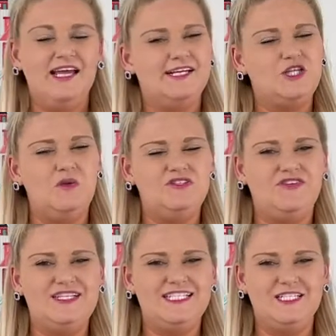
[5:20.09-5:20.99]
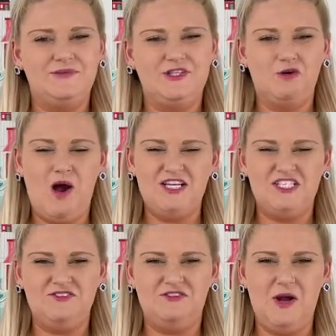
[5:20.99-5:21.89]
It's always fun to see where you're
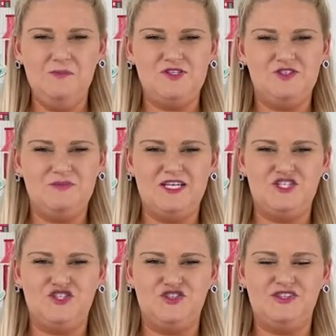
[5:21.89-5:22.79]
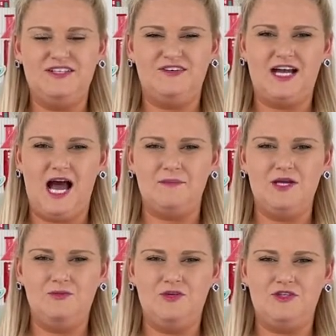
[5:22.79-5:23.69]
watching from, so make sure you leave a
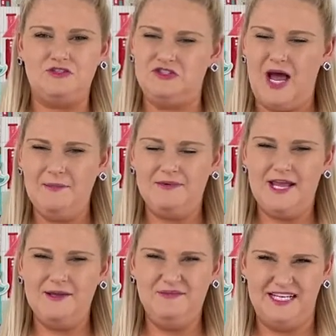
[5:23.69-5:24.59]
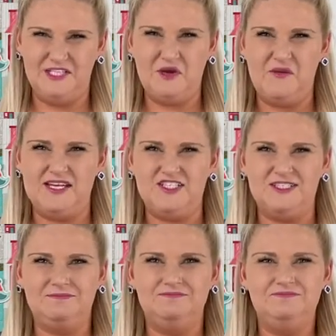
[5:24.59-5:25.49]
comment with your shop name and
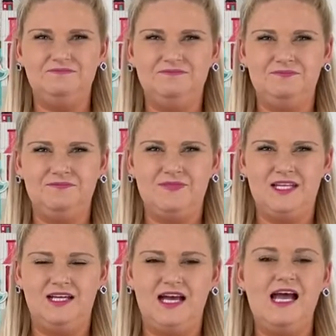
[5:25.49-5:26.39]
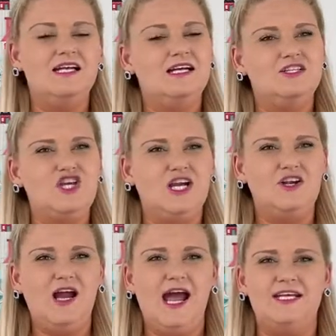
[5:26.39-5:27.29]
location.
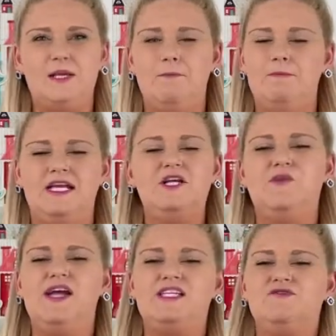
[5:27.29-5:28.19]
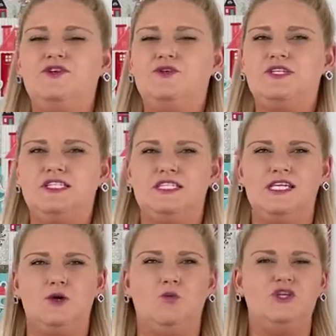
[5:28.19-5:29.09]
Checker has many ways for you to
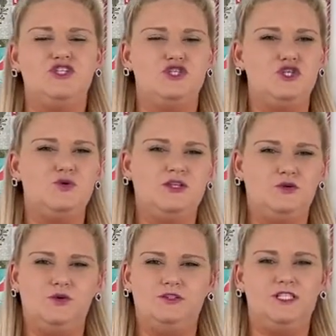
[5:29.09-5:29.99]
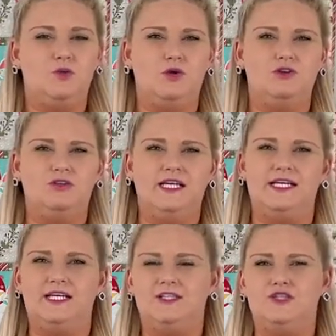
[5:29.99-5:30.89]
see what's new in the quilting world
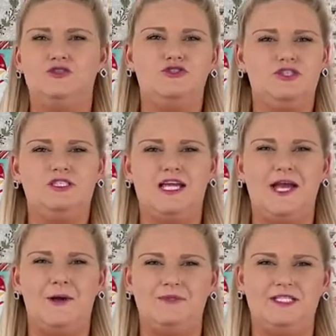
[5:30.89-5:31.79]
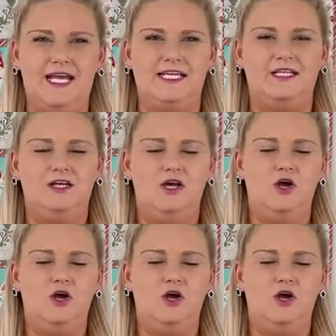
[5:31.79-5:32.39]
and to just stay up to date.